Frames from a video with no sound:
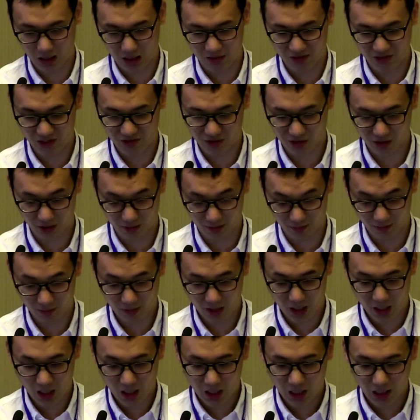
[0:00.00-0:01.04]
system.
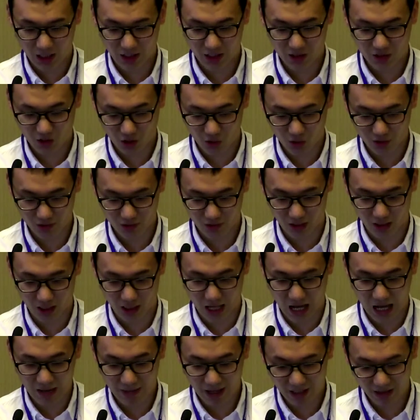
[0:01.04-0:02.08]
It shows the
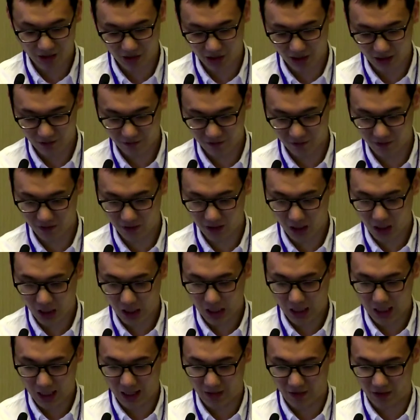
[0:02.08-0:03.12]
MITF
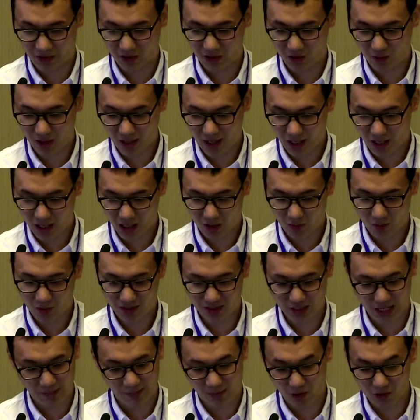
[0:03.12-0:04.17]
and the TYR,
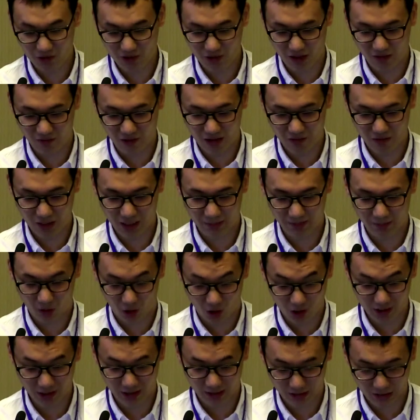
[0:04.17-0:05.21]
which are both the very
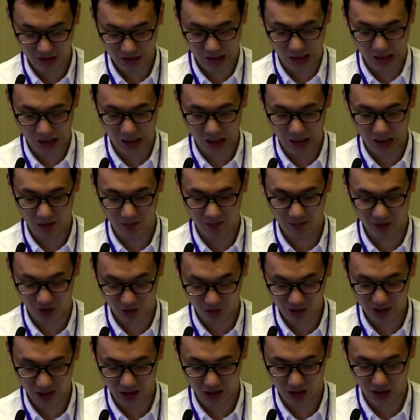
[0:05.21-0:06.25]
important
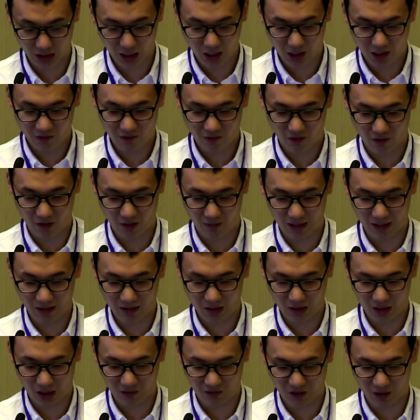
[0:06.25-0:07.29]
protein for the
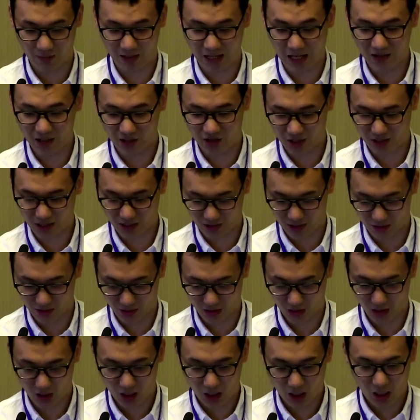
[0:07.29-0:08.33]

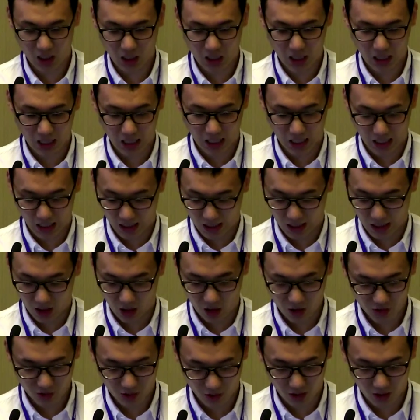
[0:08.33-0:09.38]
melanogenesis.
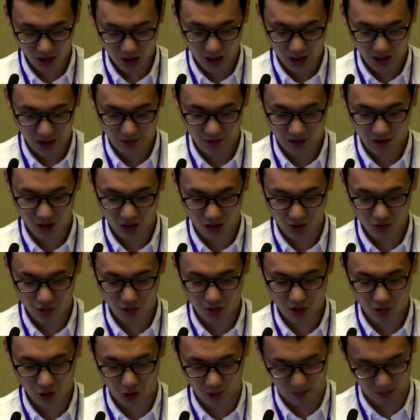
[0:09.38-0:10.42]
Also, in the
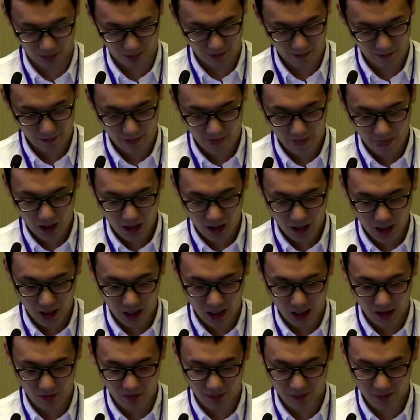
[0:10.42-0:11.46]
control group,
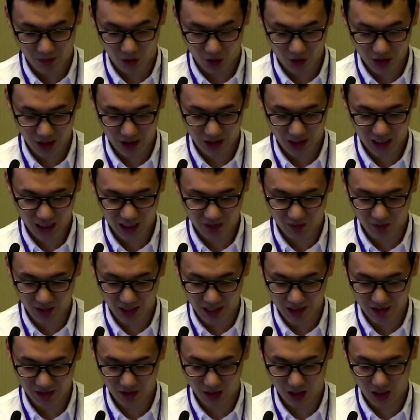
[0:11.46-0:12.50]
the protein
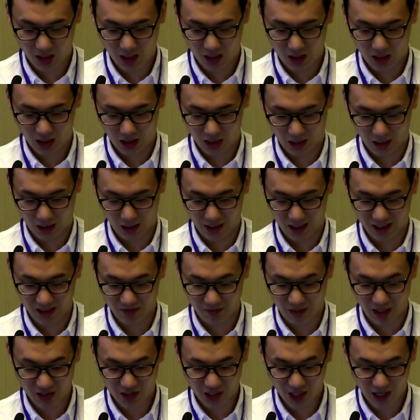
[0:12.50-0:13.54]
expressed is
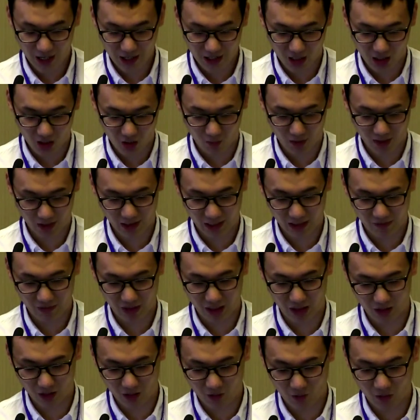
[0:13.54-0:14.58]
much higher when
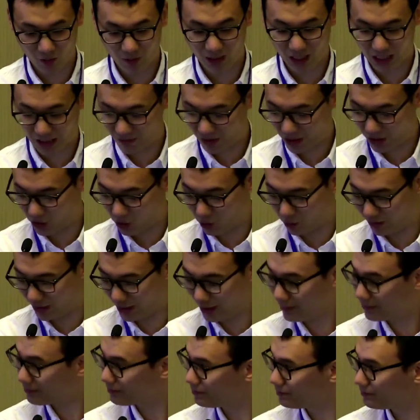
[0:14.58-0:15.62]
we give the
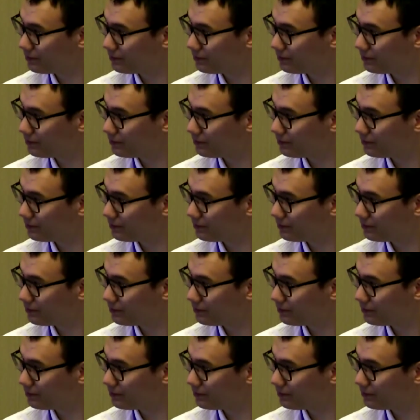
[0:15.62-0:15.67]
UV.